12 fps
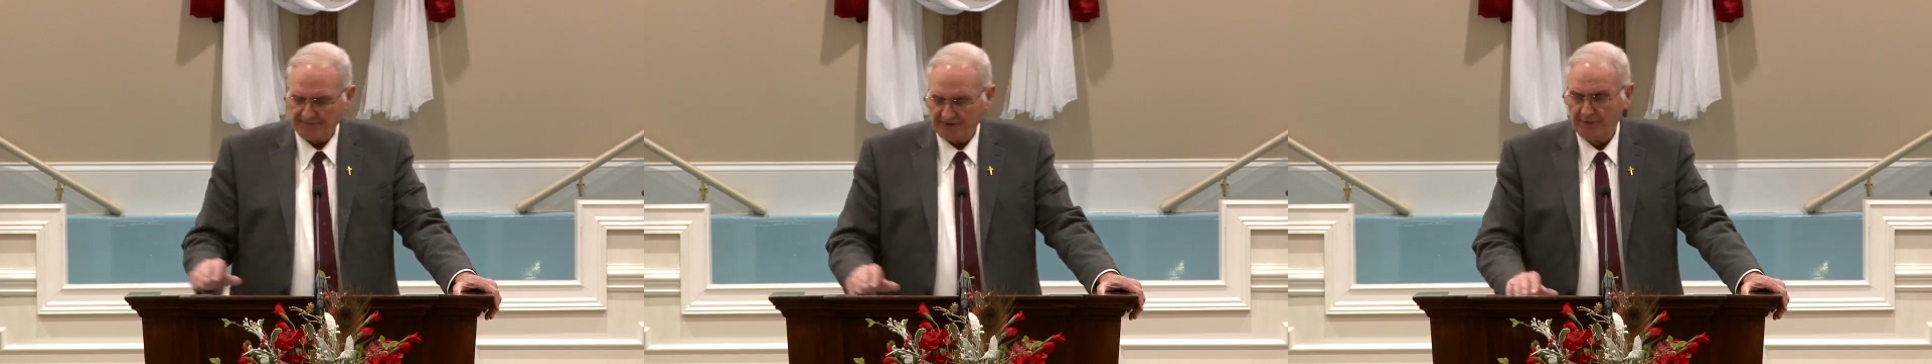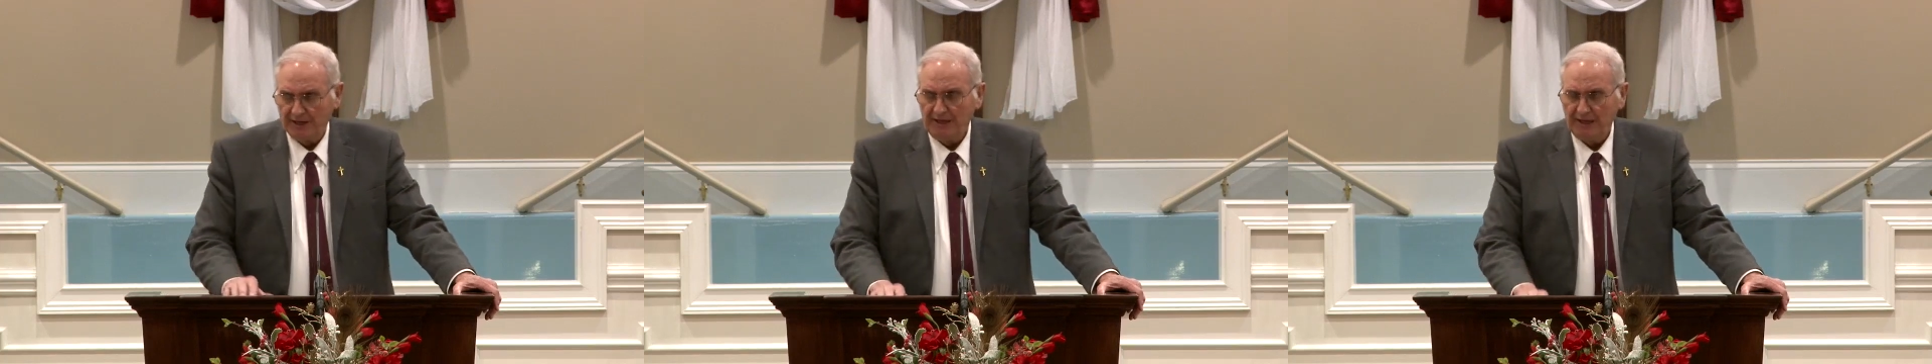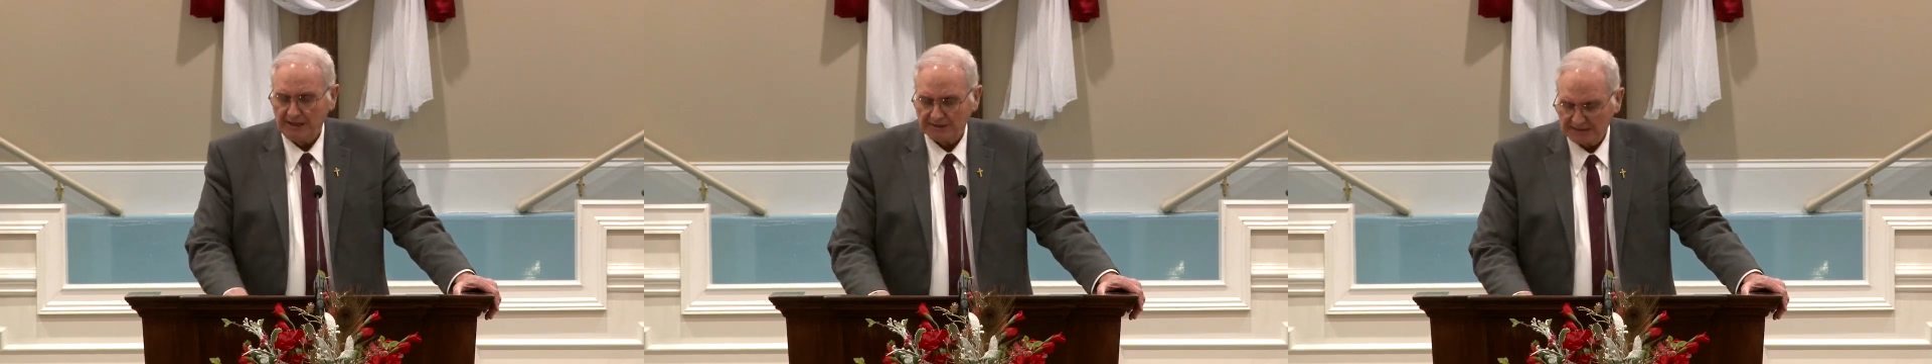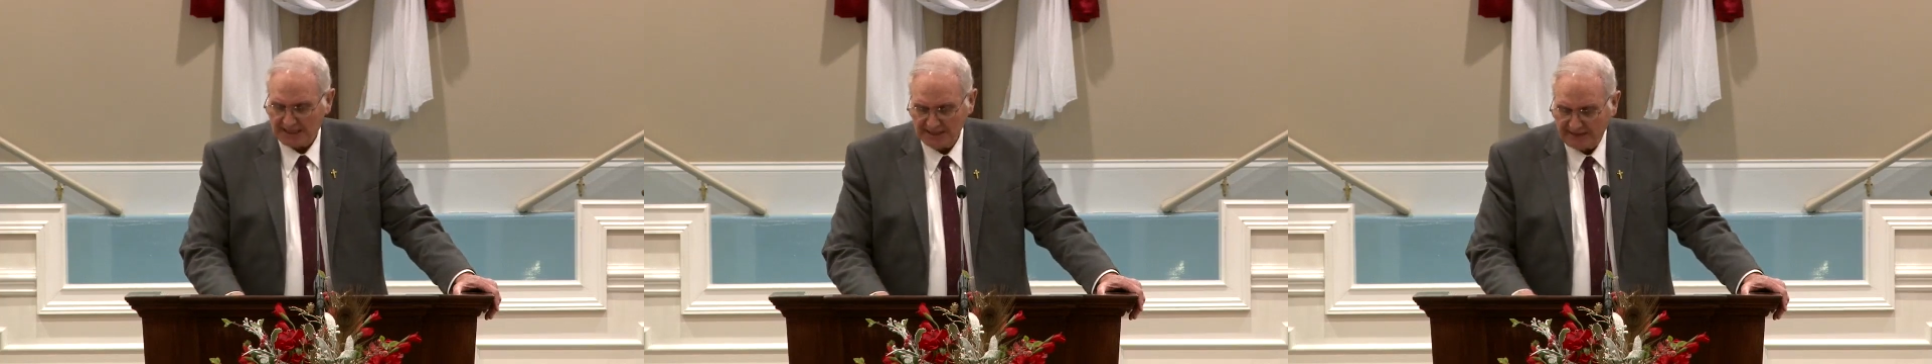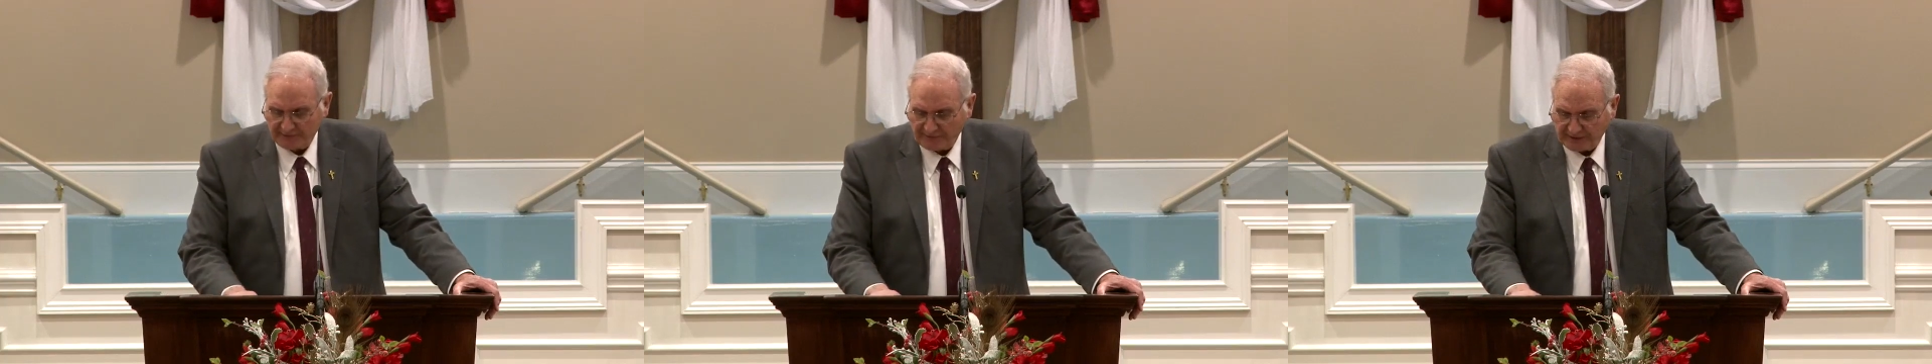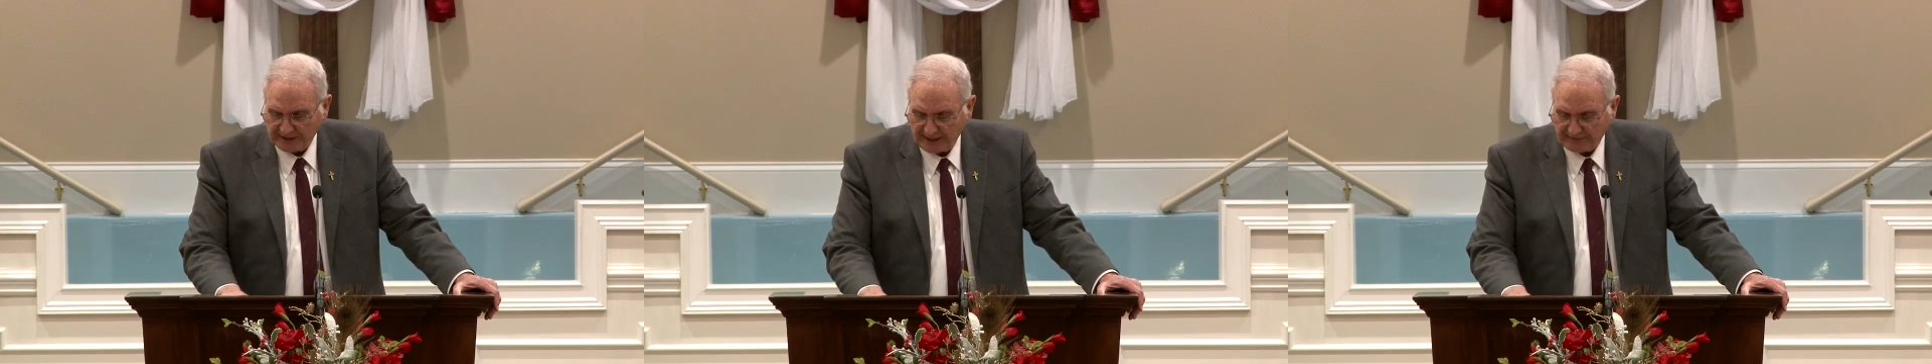It really is. I'll never
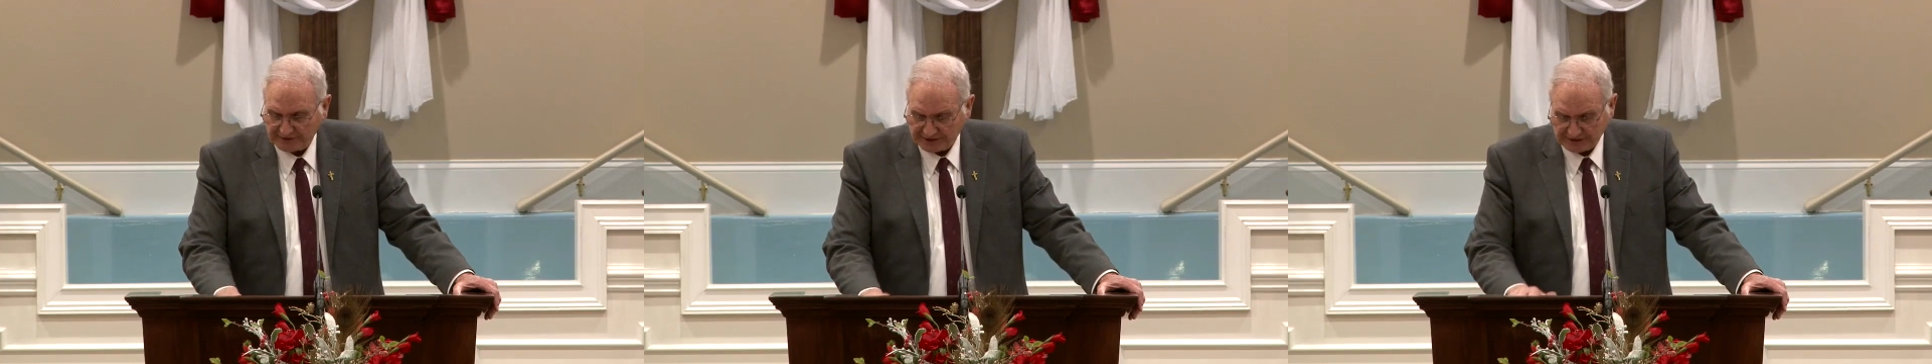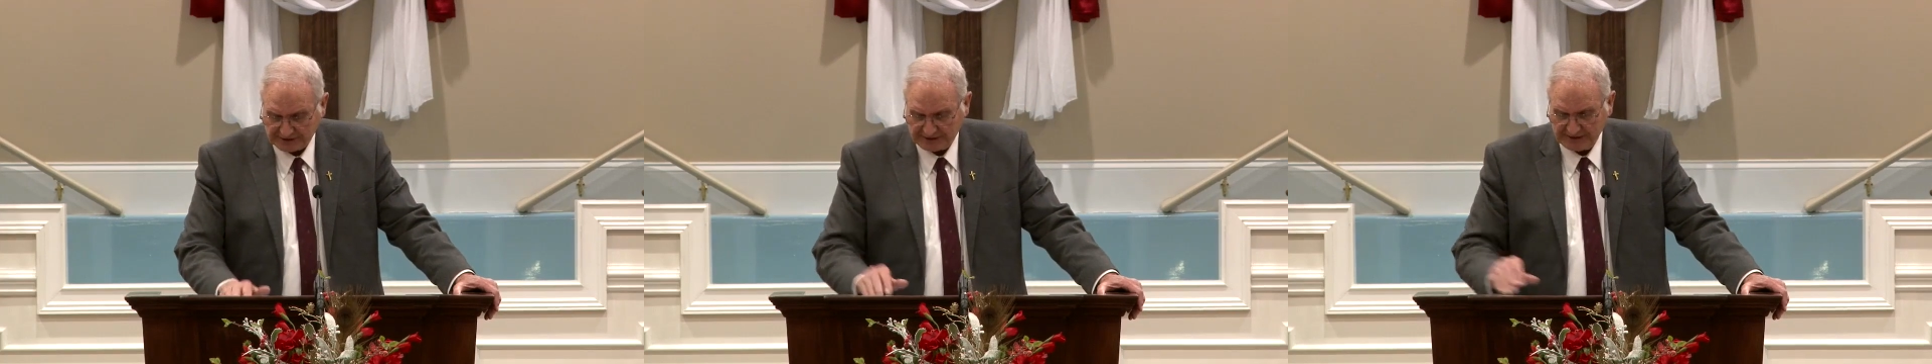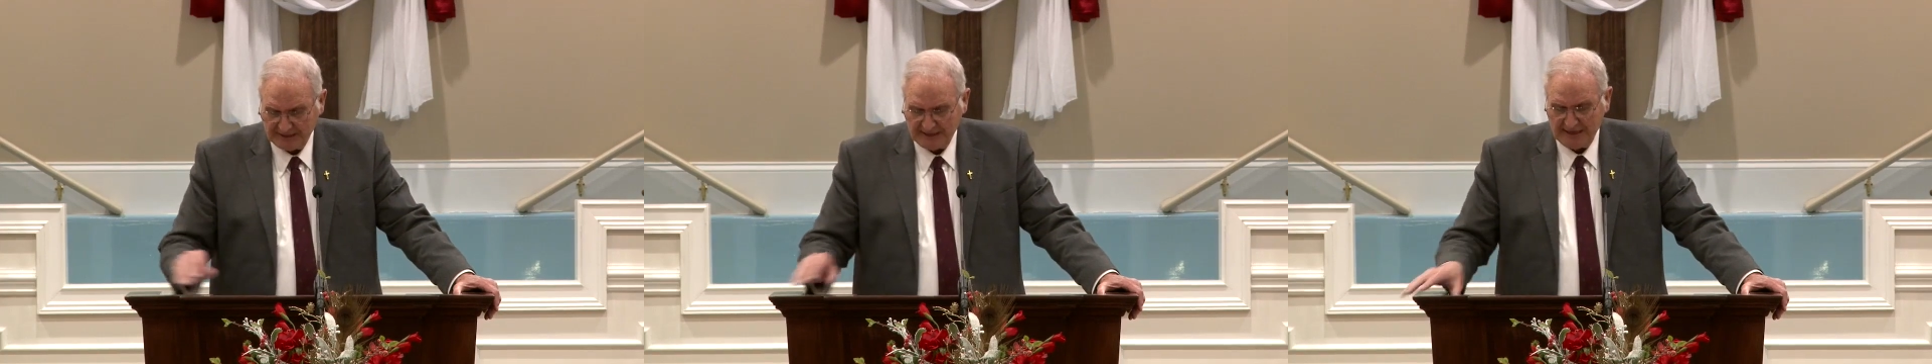forget Ephesus.